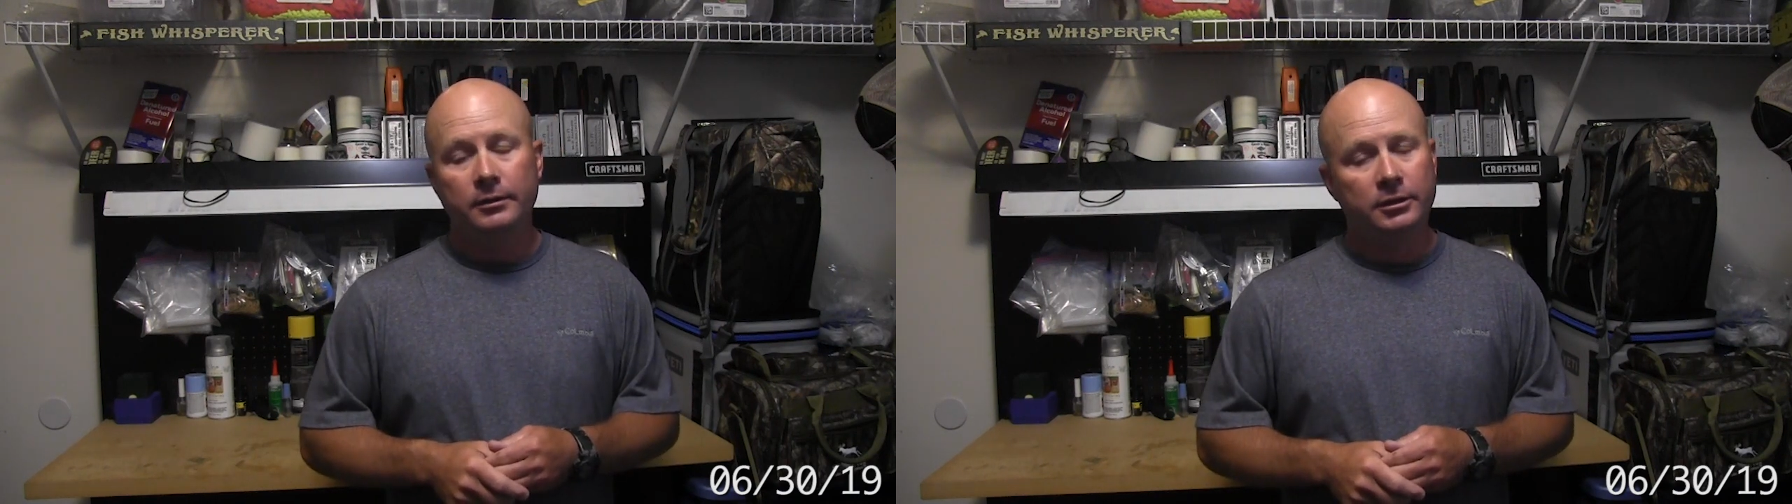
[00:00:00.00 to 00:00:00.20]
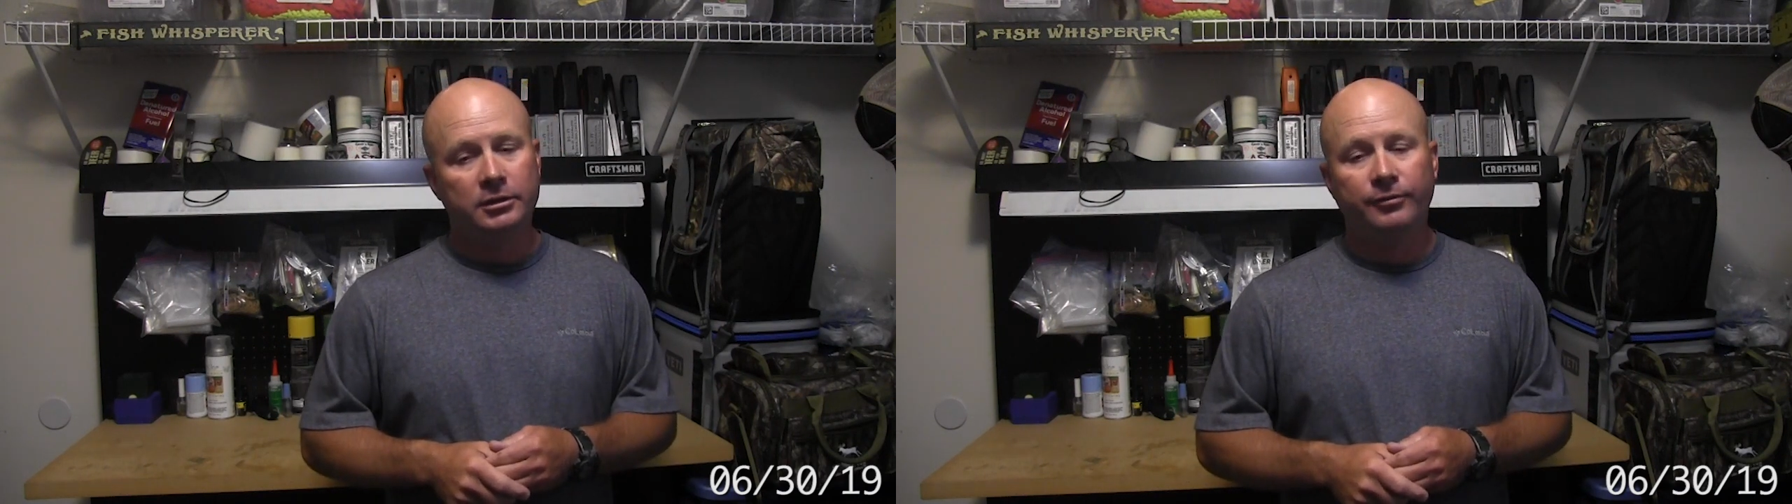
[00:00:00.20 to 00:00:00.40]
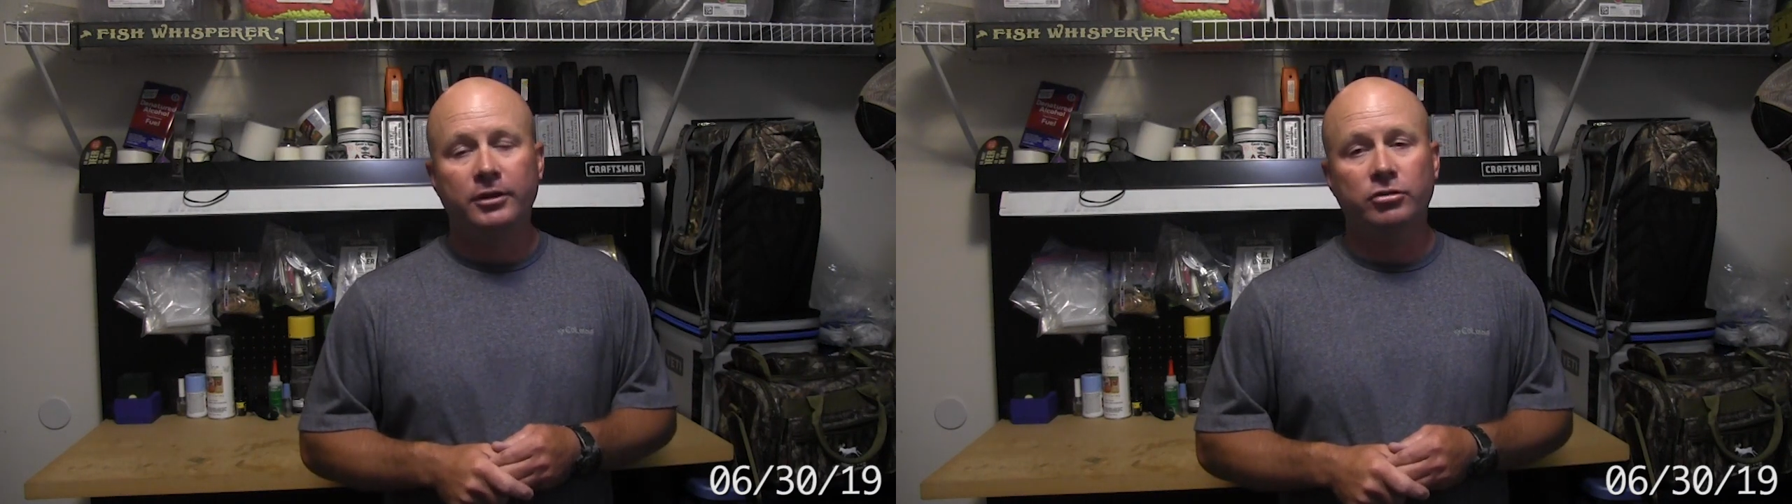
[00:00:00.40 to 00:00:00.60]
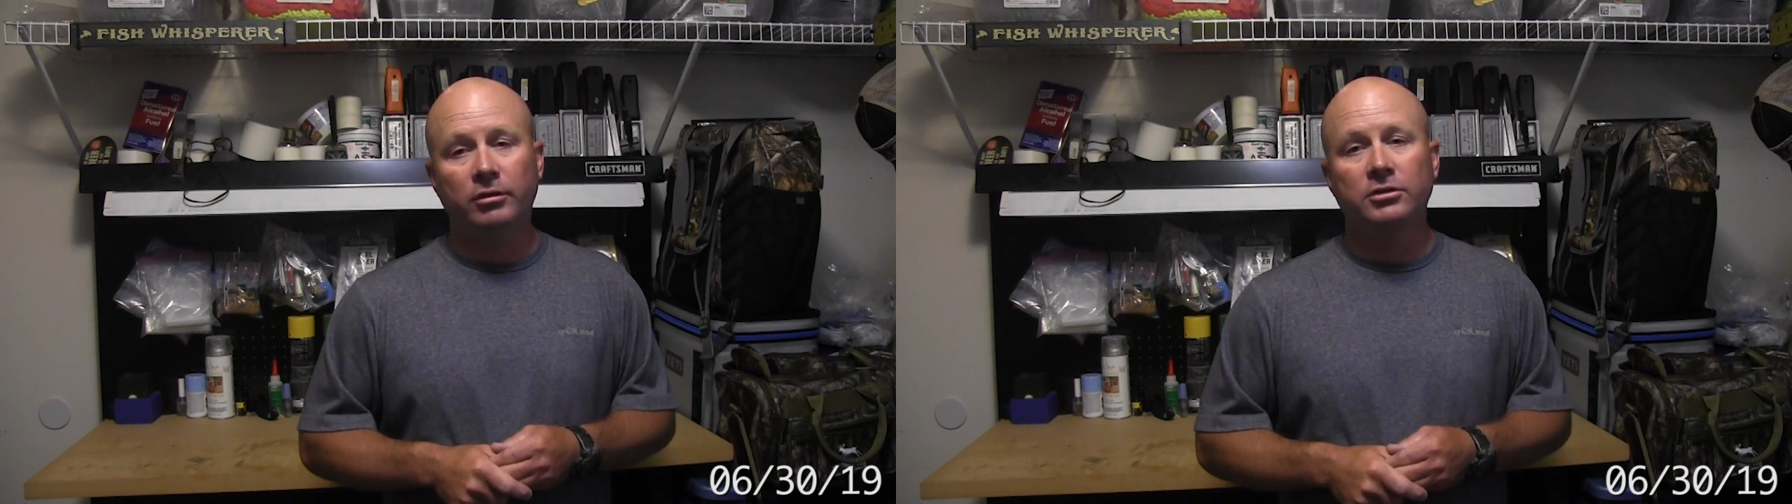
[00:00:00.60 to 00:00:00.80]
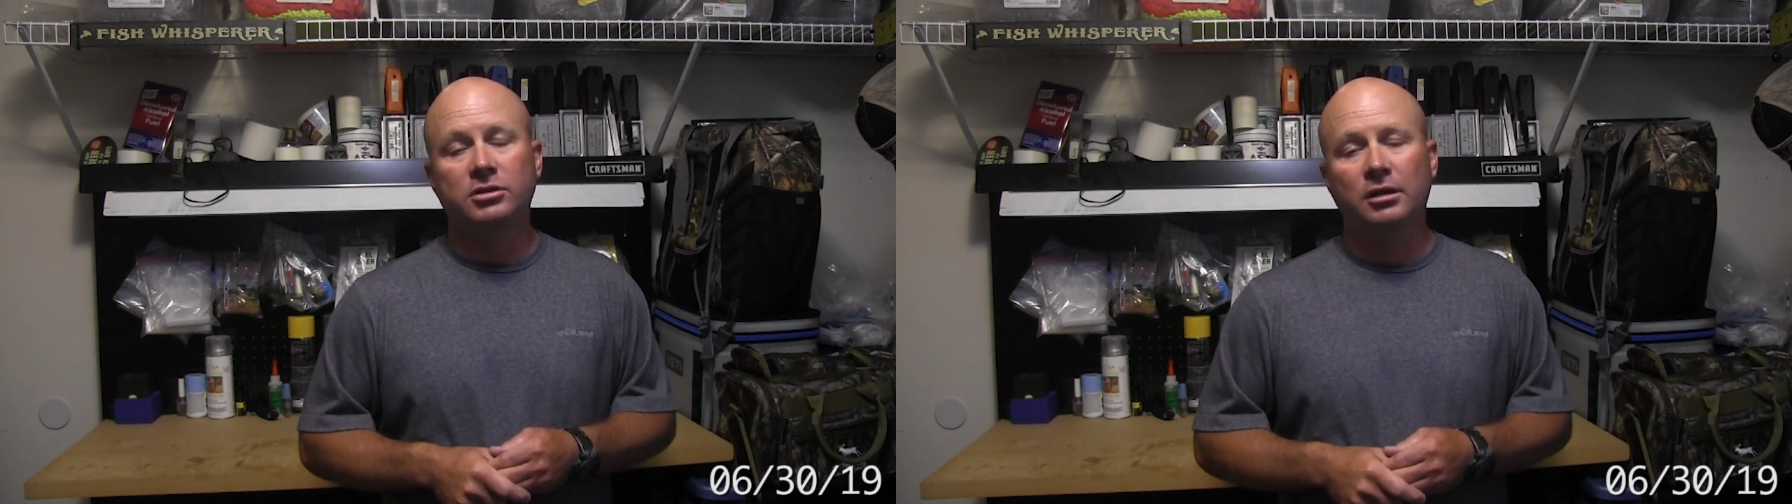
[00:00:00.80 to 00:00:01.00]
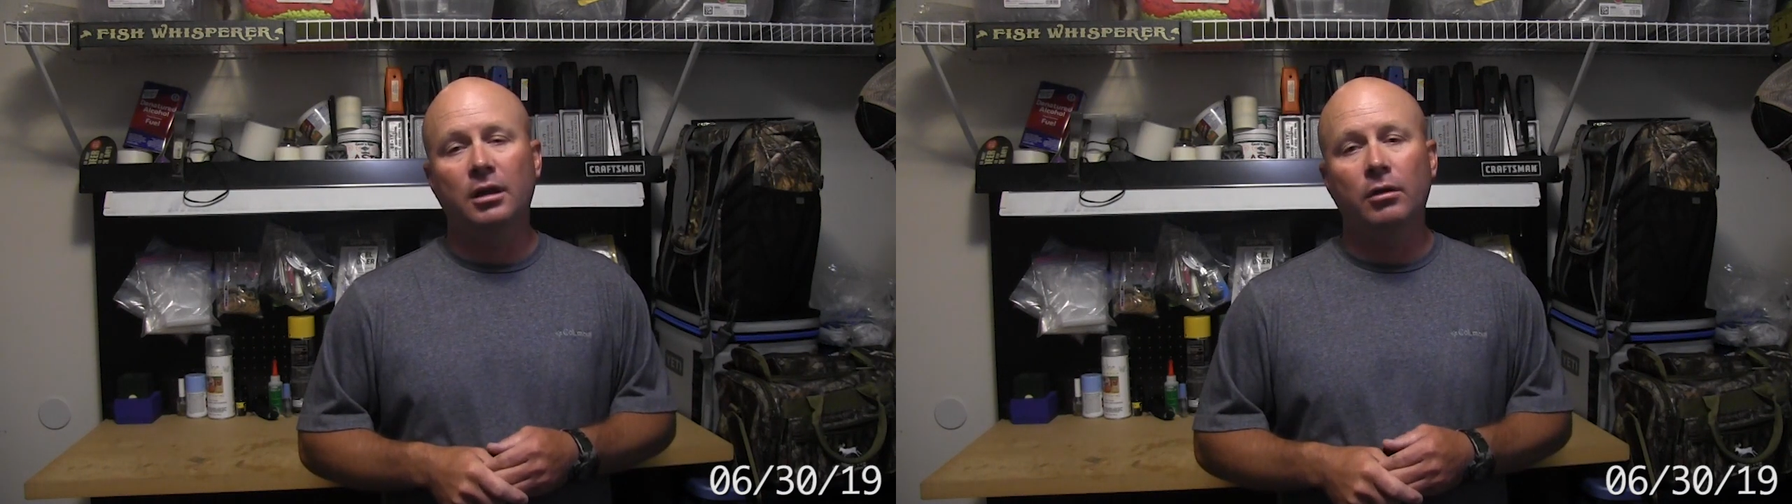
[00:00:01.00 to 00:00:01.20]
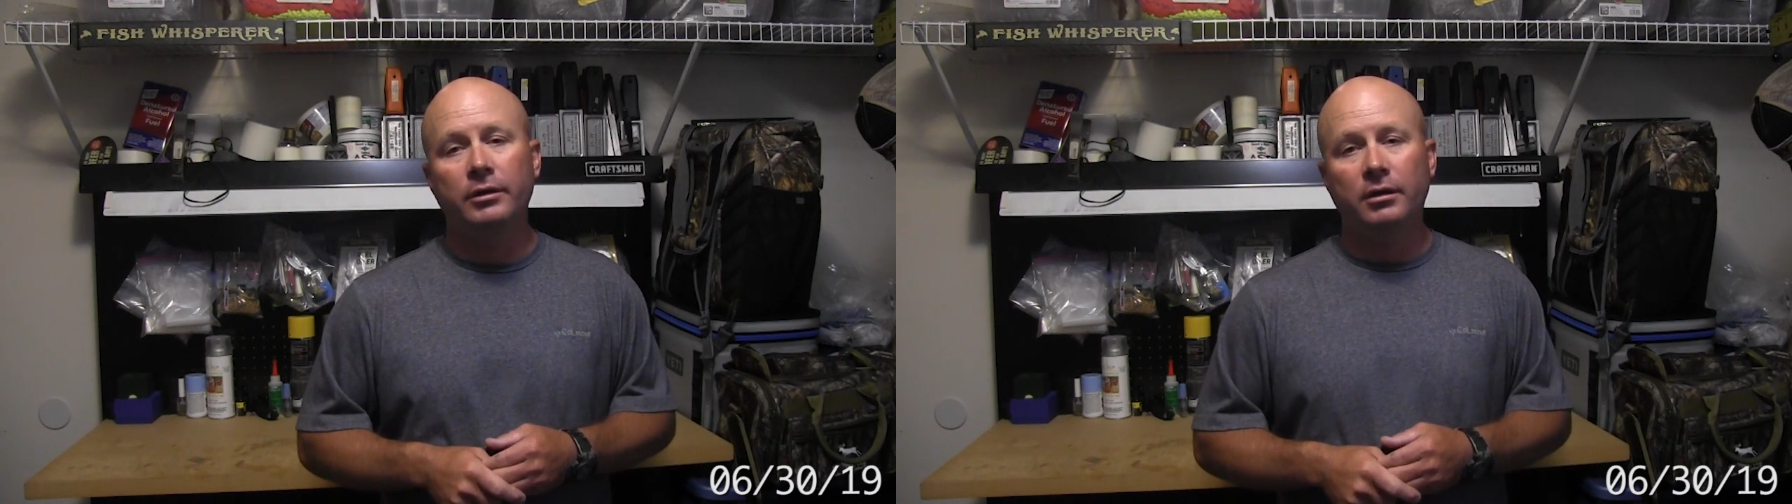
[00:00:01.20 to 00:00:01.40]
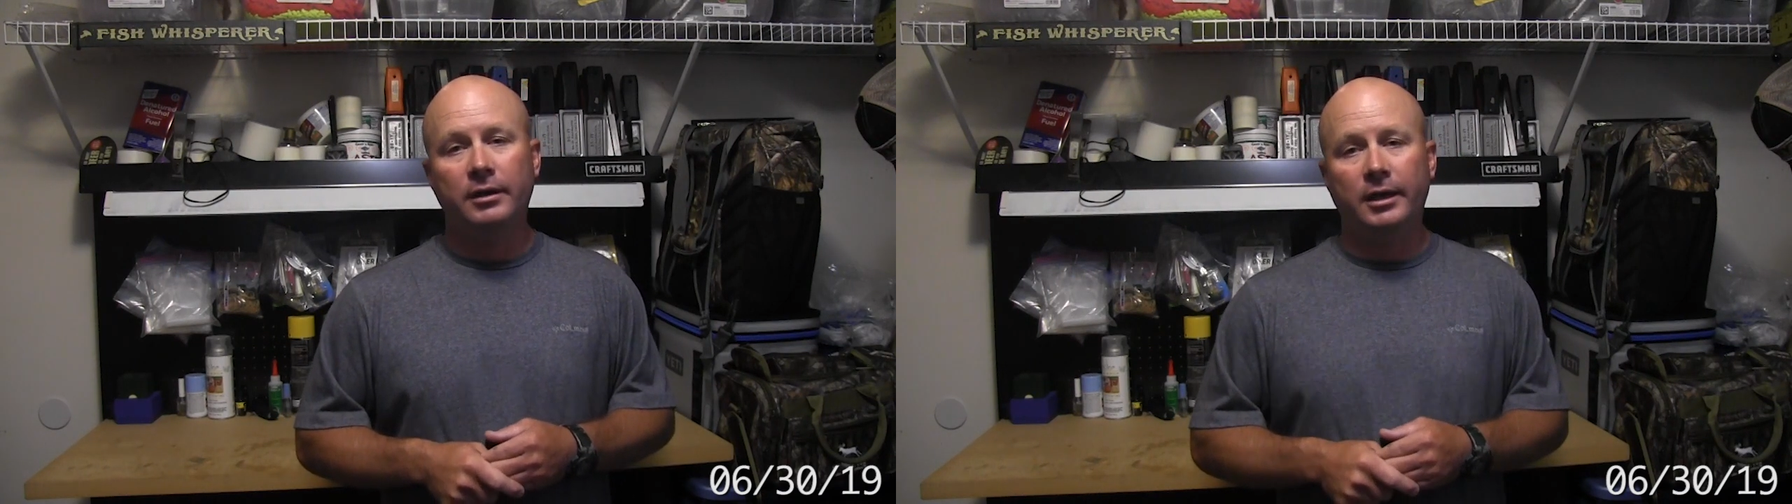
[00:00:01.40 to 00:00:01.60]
just fish real slow and you'll